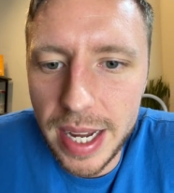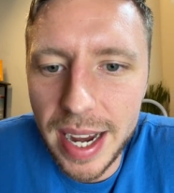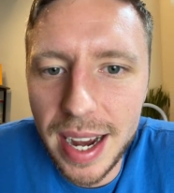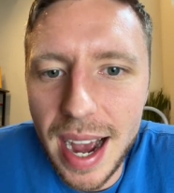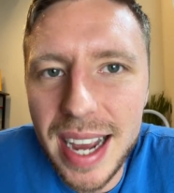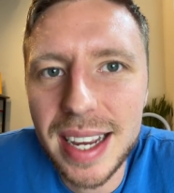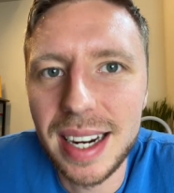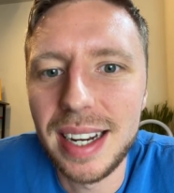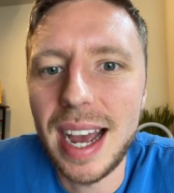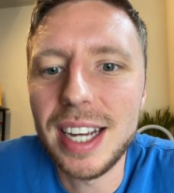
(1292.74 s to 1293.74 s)
Yeah, I
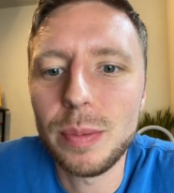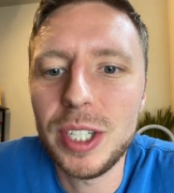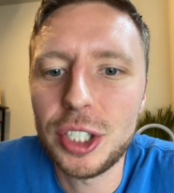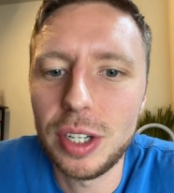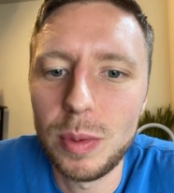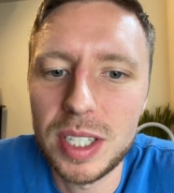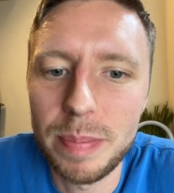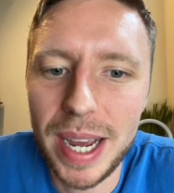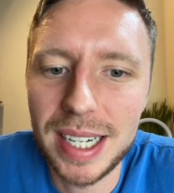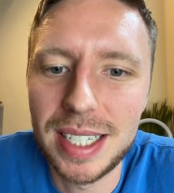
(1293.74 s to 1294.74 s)
get it. We should
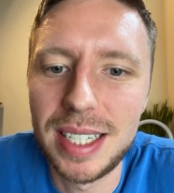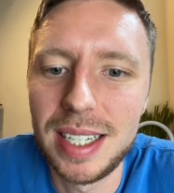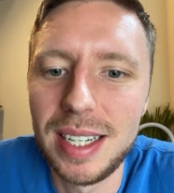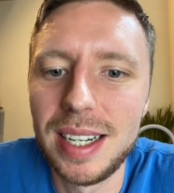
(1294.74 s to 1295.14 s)
respect